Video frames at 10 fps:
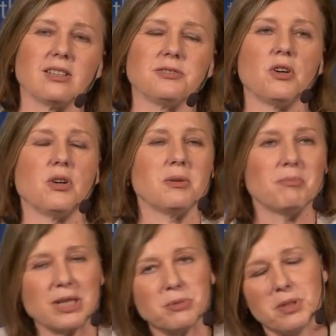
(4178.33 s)
for
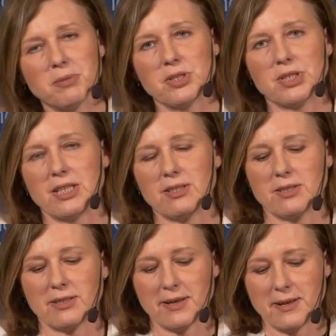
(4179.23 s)
bad
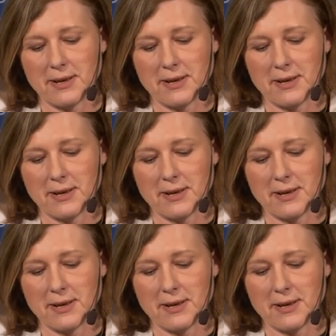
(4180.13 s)
purposes.